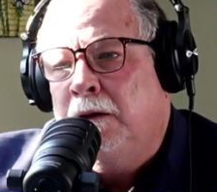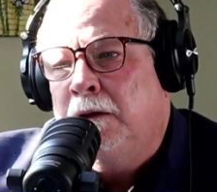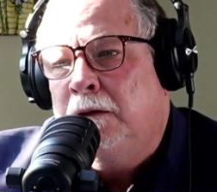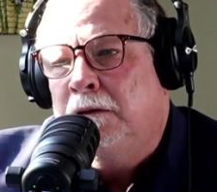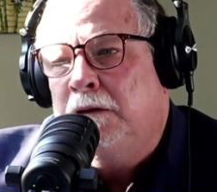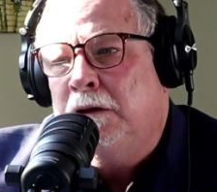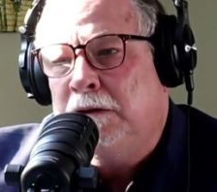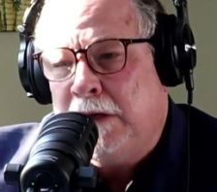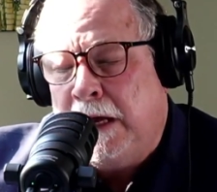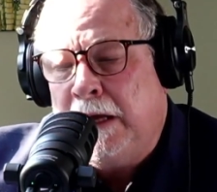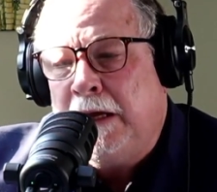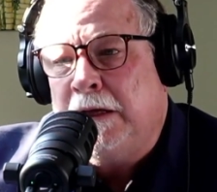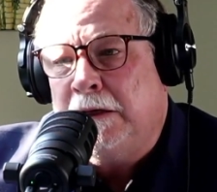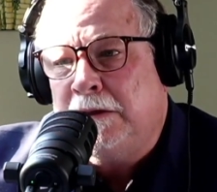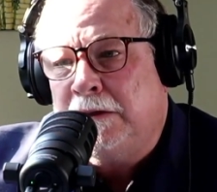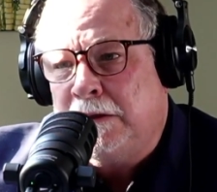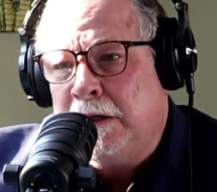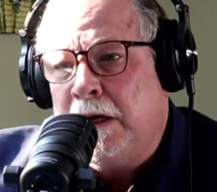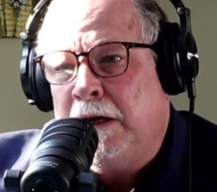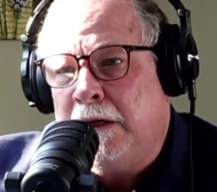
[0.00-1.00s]
to take his
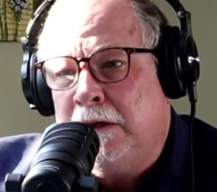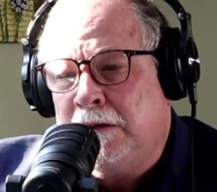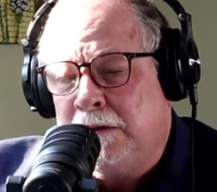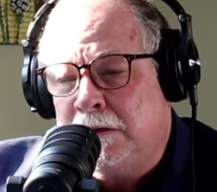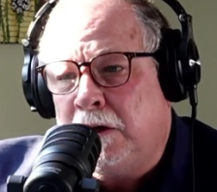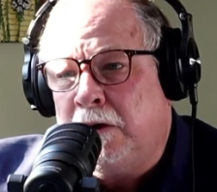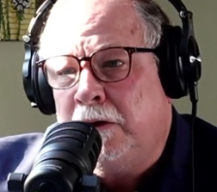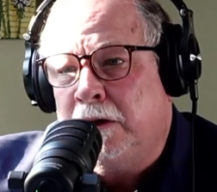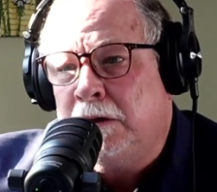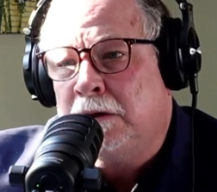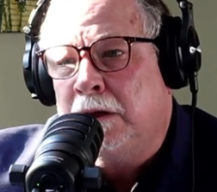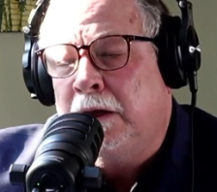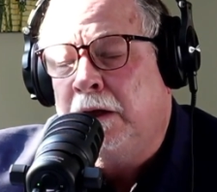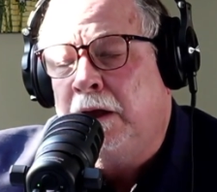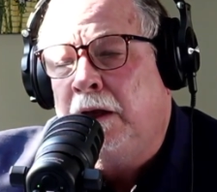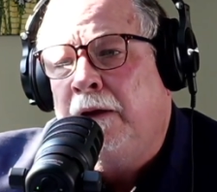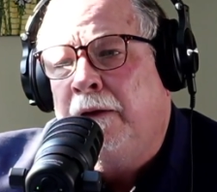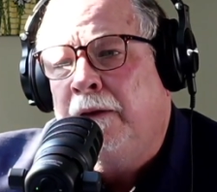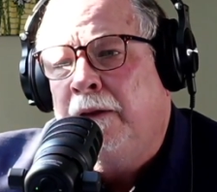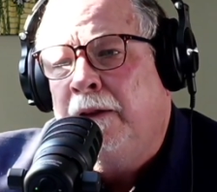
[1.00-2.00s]
studies
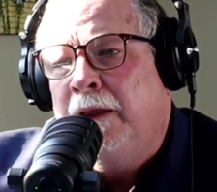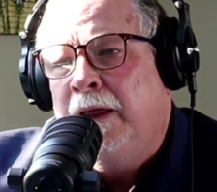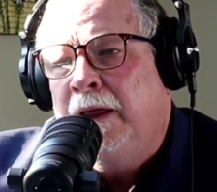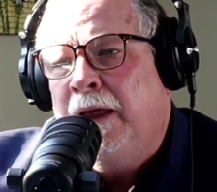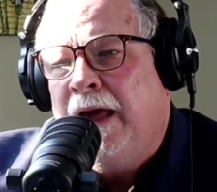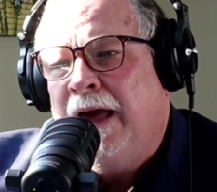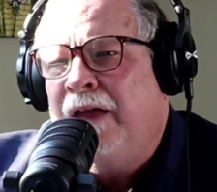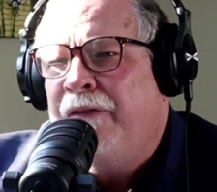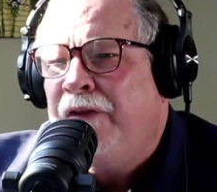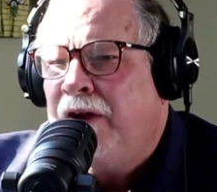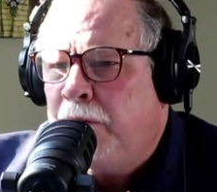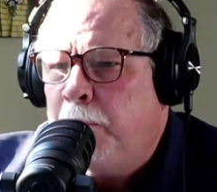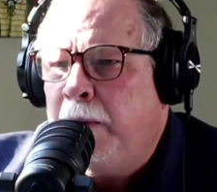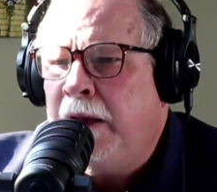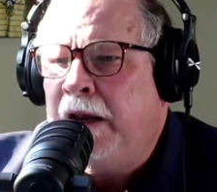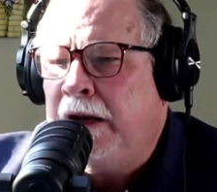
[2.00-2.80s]
seriously. And I think made it